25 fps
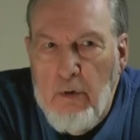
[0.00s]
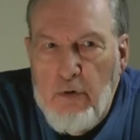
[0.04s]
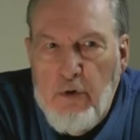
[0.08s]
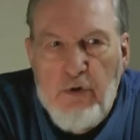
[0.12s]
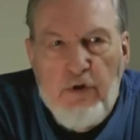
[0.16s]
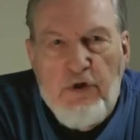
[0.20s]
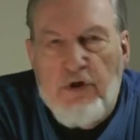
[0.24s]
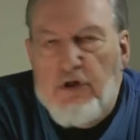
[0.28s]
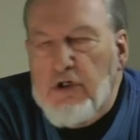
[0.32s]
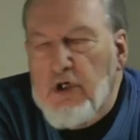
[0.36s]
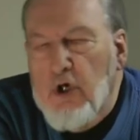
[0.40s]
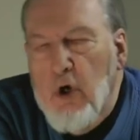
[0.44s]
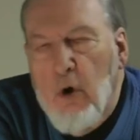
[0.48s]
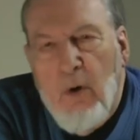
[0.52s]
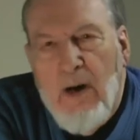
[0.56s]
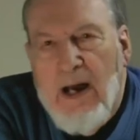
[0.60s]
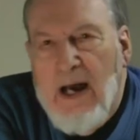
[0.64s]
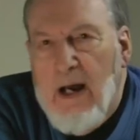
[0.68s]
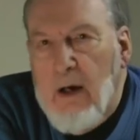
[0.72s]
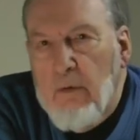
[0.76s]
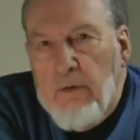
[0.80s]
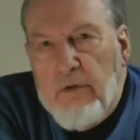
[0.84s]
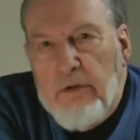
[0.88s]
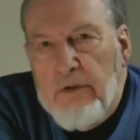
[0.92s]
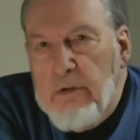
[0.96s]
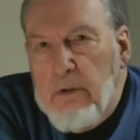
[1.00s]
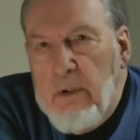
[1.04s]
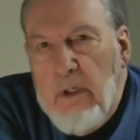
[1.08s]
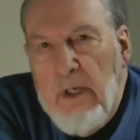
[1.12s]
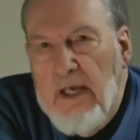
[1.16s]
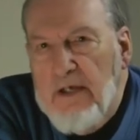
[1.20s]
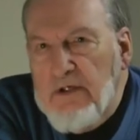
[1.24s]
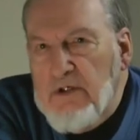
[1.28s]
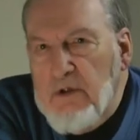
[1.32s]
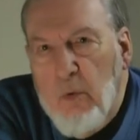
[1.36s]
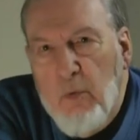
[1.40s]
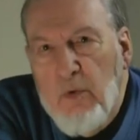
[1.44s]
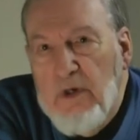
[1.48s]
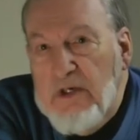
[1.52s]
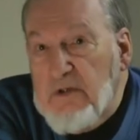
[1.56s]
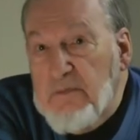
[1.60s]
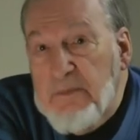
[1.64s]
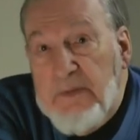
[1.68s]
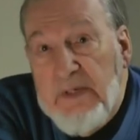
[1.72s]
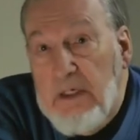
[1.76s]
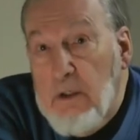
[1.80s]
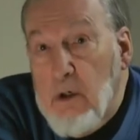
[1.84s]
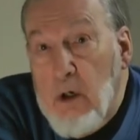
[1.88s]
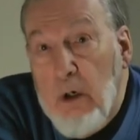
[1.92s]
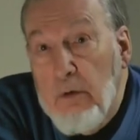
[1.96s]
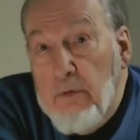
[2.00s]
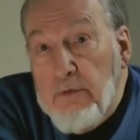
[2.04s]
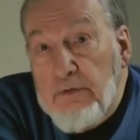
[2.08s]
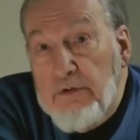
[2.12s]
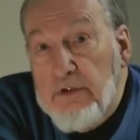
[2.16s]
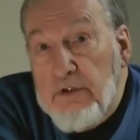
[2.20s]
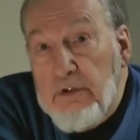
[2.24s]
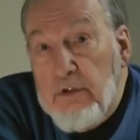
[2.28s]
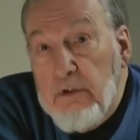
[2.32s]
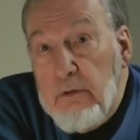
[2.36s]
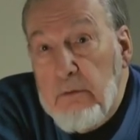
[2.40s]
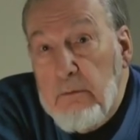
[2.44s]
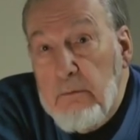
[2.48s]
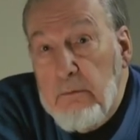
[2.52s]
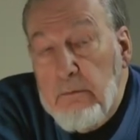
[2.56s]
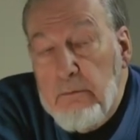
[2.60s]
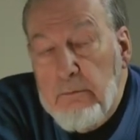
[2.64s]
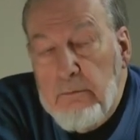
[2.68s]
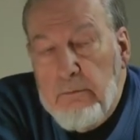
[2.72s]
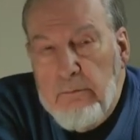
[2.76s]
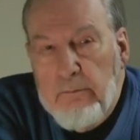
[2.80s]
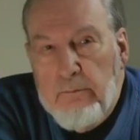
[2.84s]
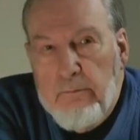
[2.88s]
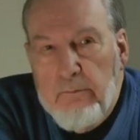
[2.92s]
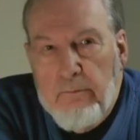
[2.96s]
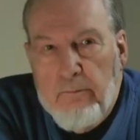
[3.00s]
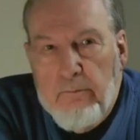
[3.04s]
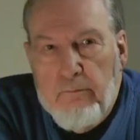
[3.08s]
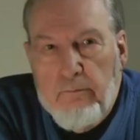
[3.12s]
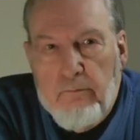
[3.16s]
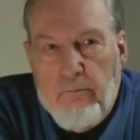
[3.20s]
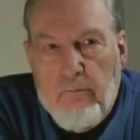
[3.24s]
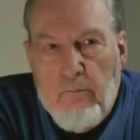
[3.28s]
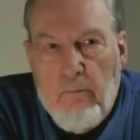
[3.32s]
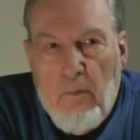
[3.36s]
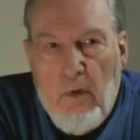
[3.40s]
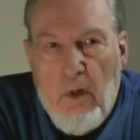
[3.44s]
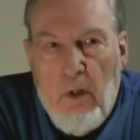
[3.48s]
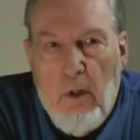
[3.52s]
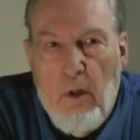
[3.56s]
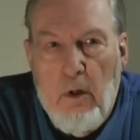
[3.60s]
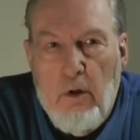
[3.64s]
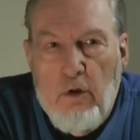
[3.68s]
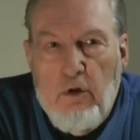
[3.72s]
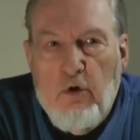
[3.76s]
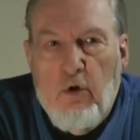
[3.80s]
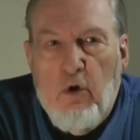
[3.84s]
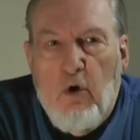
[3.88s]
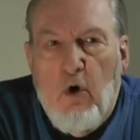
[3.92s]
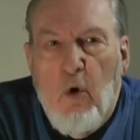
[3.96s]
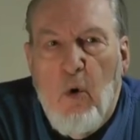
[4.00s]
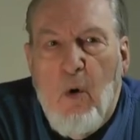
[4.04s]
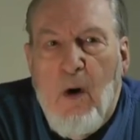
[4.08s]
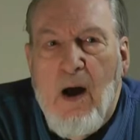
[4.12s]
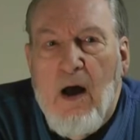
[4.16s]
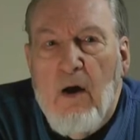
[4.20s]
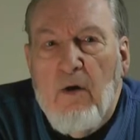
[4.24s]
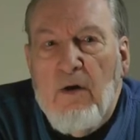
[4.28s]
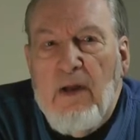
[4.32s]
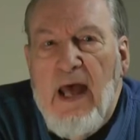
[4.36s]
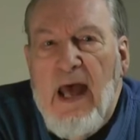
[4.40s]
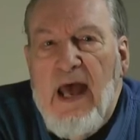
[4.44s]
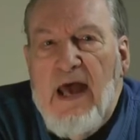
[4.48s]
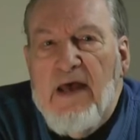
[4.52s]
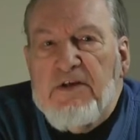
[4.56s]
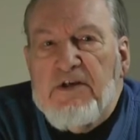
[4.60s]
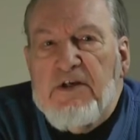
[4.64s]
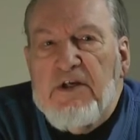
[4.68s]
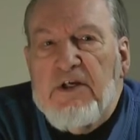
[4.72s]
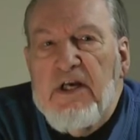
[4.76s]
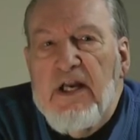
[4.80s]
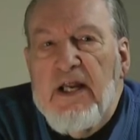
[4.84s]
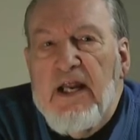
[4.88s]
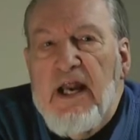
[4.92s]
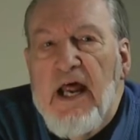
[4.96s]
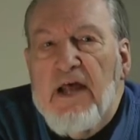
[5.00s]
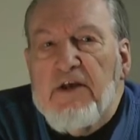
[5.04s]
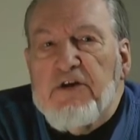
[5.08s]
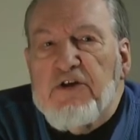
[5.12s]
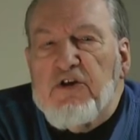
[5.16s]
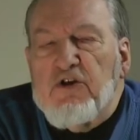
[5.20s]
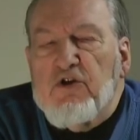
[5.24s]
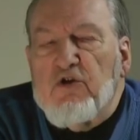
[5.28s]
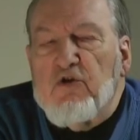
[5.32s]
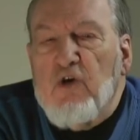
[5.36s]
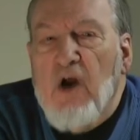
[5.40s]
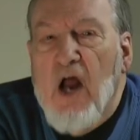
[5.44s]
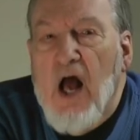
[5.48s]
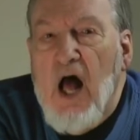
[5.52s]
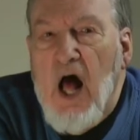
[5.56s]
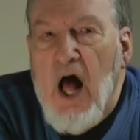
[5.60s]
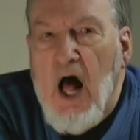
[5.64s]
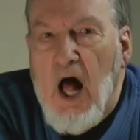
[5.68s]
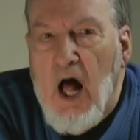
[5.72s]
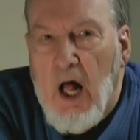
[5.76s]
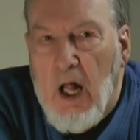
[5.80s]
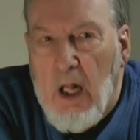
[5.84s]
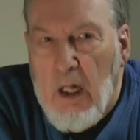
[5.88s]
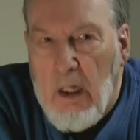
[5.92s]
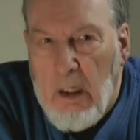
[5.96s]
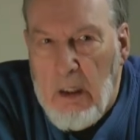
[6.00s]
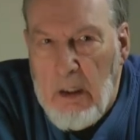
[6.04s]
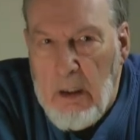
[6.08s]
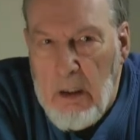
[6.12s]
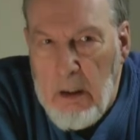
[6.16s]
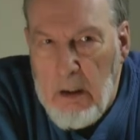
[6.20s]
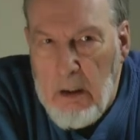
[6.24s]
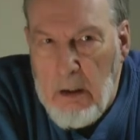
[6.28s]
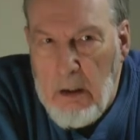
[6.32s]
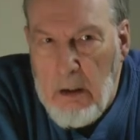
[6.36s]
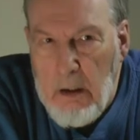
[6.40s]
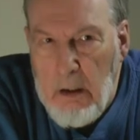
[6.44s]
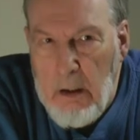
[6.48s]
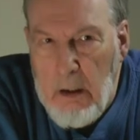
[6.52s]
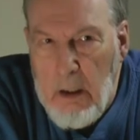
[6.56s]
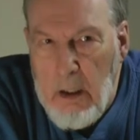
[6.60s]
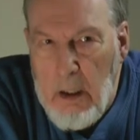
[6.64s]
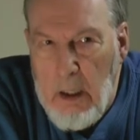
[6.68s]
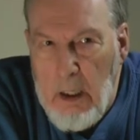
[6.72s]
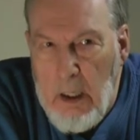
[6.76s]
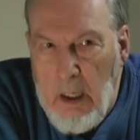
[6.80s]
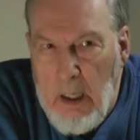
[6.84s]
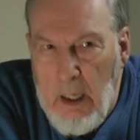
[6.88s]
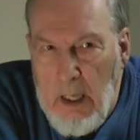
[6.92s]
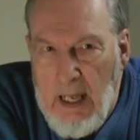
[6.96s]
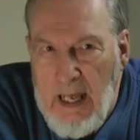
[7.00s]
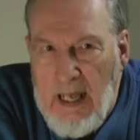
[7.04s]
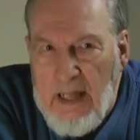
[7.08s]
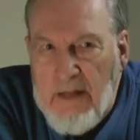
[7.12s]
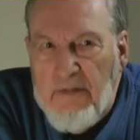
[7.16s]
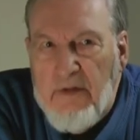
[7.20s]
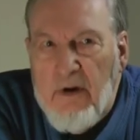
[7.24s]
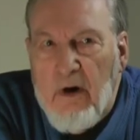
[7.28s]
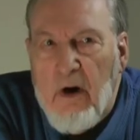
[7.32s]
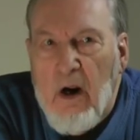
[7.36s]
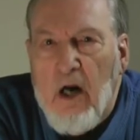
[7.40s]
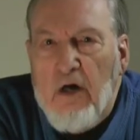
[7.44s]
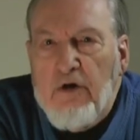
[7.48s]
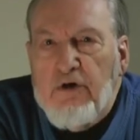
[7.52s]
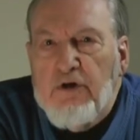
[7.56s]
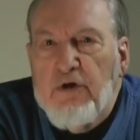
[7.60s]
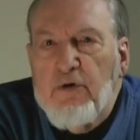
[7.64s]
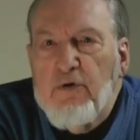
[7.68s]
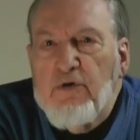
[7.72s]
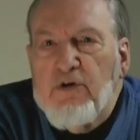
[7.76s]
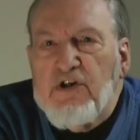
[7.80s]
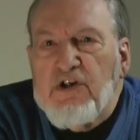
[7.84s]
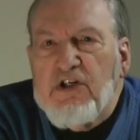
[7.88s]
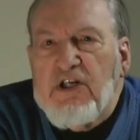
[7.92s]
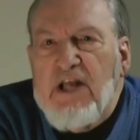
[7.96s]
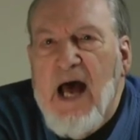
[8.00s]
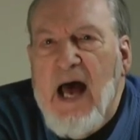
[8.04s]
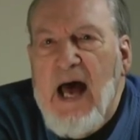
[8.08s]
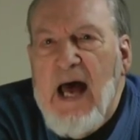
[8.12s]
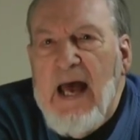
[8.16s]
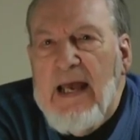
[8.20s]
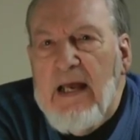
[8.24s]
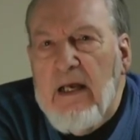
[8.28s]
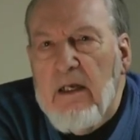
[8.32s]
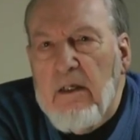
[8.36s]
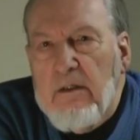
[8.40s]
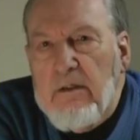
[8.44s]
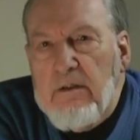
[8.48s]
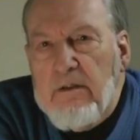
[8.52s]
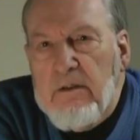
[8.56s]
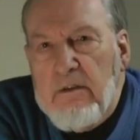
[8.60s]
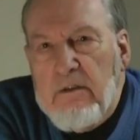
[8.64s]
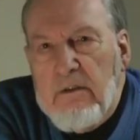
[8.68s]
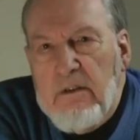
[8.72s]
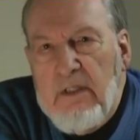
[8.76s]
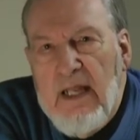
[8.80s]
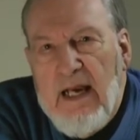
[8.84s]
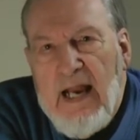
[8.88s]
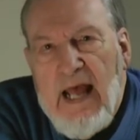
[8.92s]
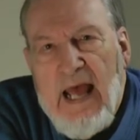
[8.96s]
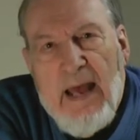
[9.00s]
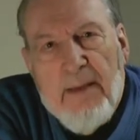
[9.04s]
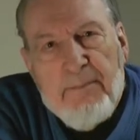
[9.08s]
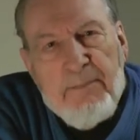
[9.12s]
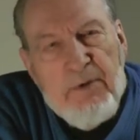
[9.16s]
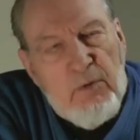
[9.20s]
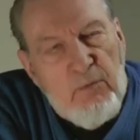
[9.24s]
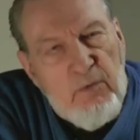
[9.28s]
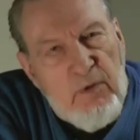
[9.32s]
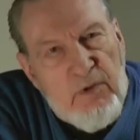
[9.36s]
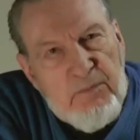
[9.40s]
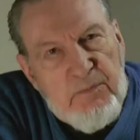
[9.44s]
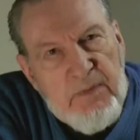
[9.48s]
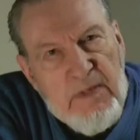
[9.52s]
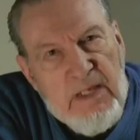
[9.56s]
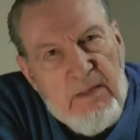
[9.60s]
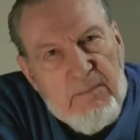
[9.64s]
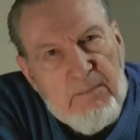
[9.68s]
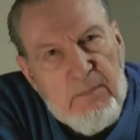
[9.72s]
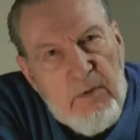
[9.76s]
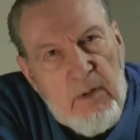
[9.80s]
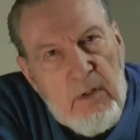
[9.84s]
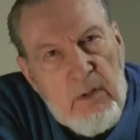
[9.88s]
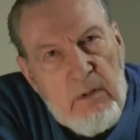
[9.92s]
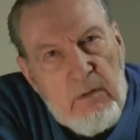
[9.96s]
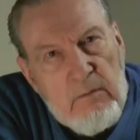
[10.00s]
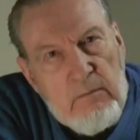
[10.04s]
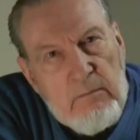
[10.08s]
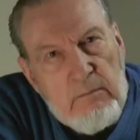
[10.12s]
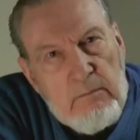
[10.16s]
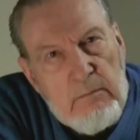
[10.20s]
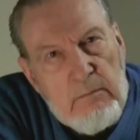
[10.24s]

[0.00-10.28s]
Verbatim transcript: you just go out as a wispy ghost. You go out as an astral, and there are two styles that happen with people.